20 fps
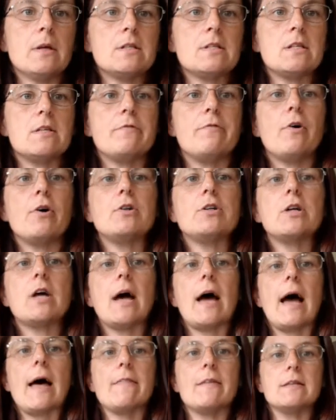So the
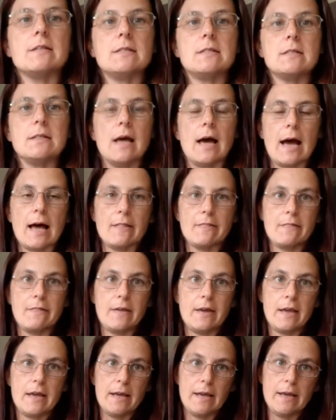vodka and
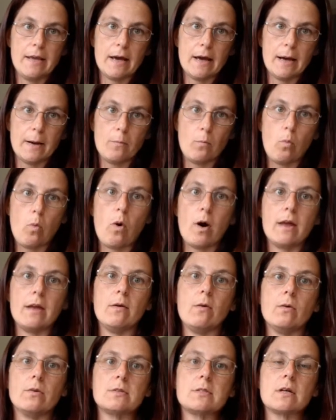the
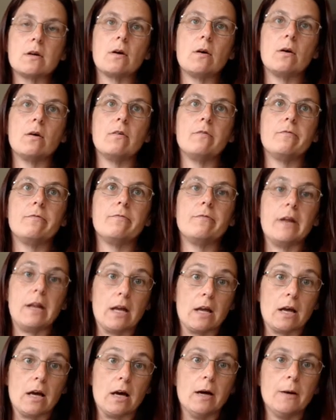white
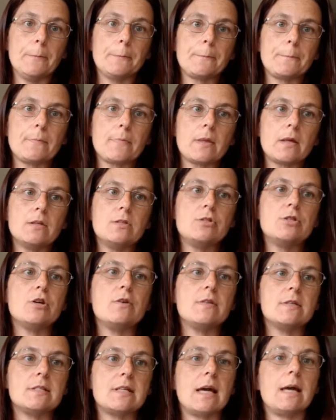vinegar
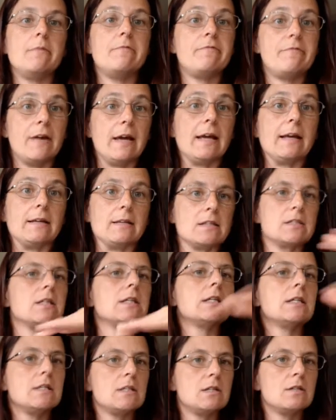do the same things
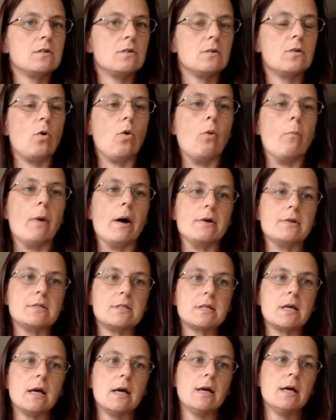
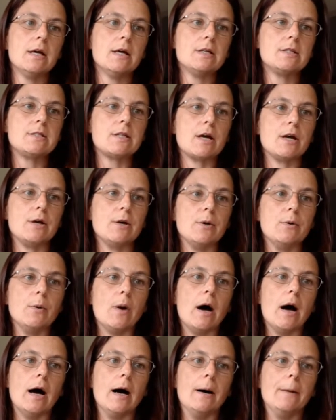almost.
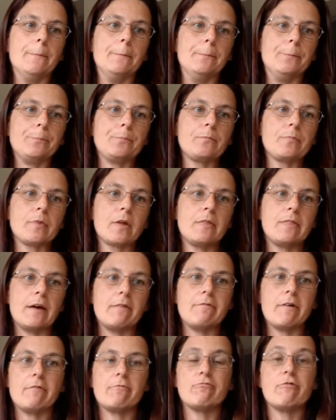So
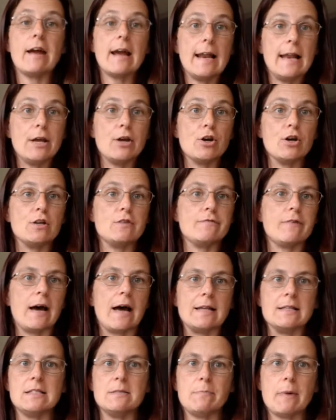they're really good for
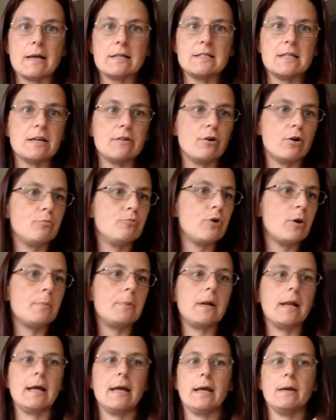antibacterial
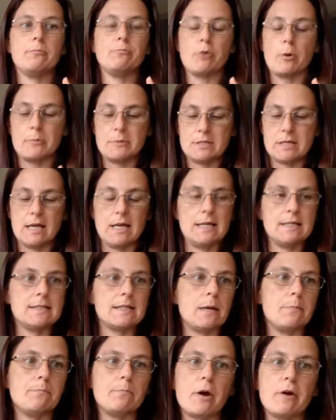properties.
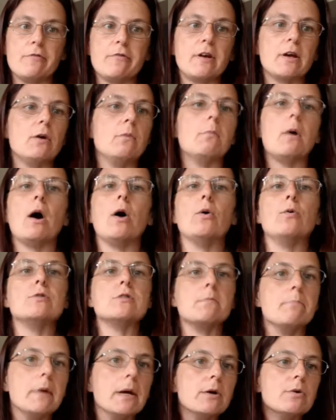They both kill mold
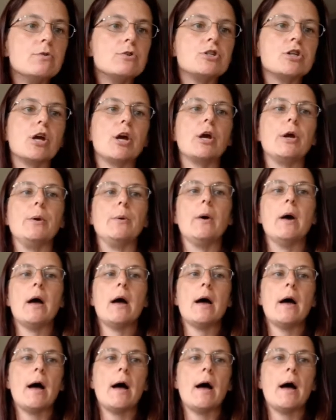and mildew.